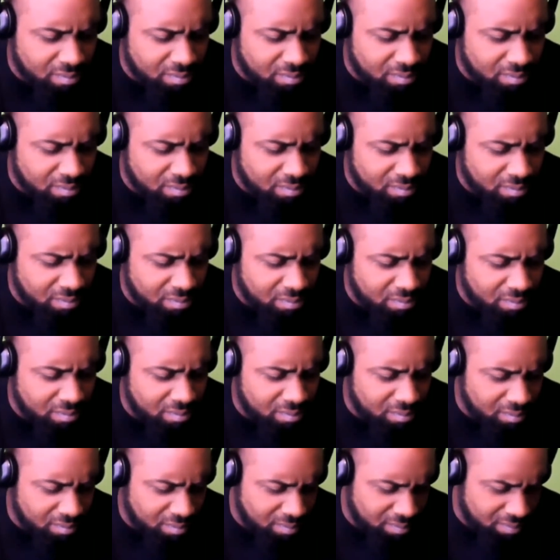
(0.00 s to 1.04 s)

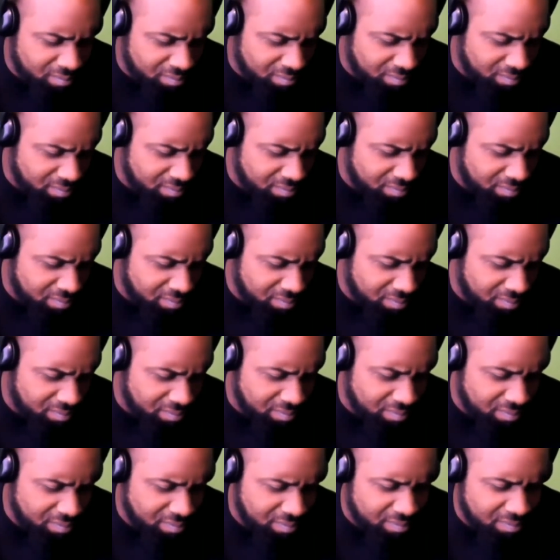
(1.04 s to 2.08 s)

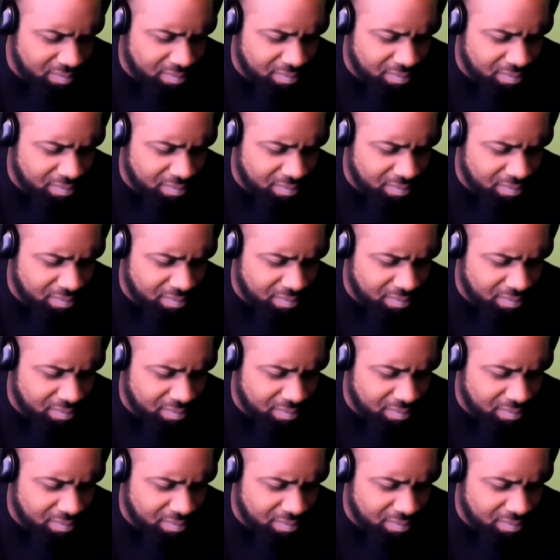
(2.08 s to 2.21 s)
(no one is talking)